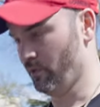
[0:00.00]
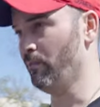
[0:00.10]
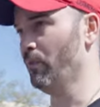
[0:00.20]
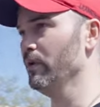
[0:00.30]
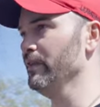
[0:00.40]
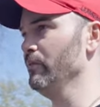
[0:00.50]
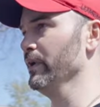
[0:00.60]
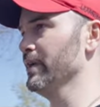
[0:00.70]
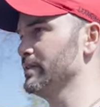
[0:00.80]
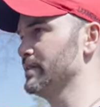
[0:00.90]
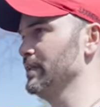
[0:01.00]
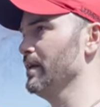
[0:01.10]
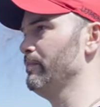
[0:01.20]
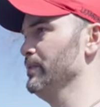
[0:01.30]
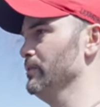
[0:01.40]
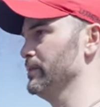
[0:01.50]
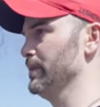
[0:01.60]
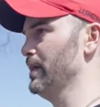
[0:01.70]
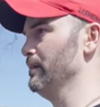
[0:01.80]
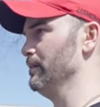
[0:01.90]
One more and then we're gonna sync up and do it
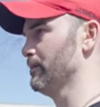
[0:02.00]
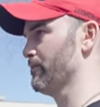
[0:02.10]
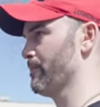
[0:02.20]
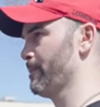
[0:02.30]
together.